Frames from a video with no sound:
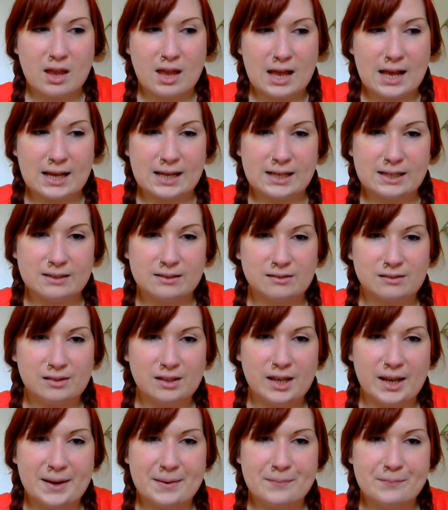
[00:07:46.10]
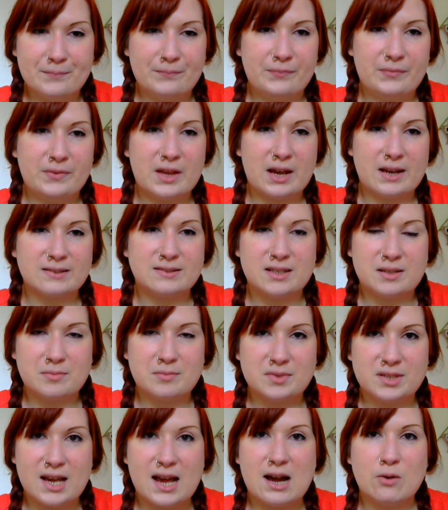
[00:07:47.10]
and um, that
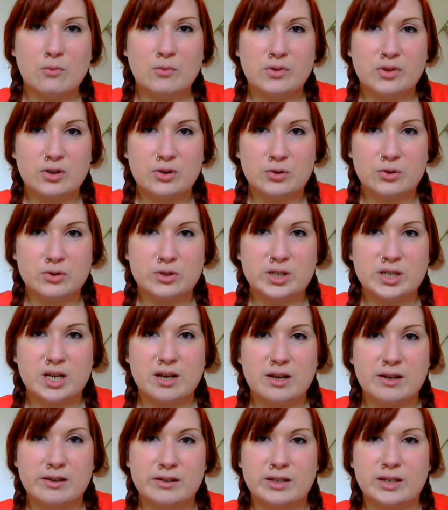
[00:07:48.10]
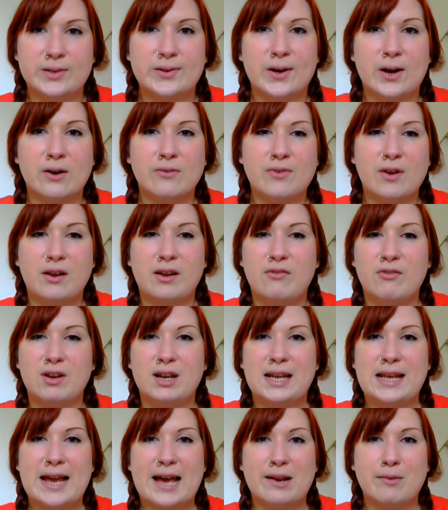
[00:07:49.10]
seemed to help with the nausea. You know, I've only
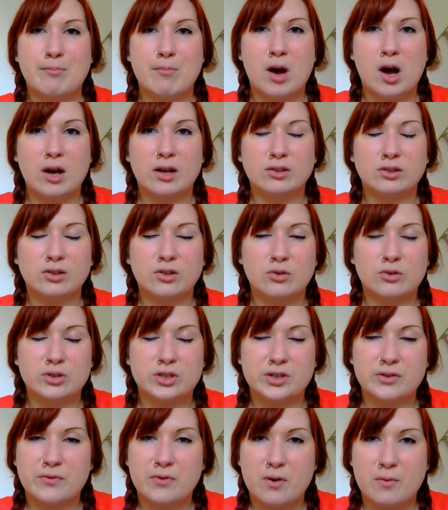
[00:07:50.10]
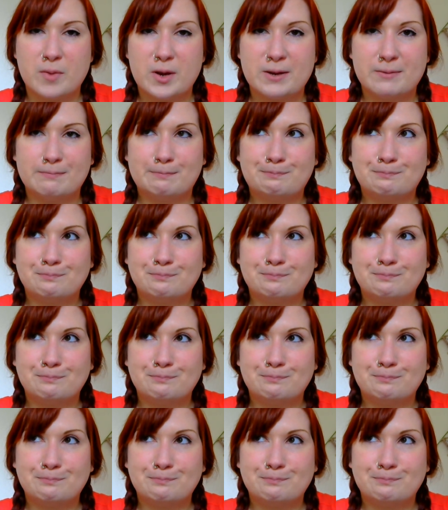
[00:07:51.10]
really had mild nausea from it.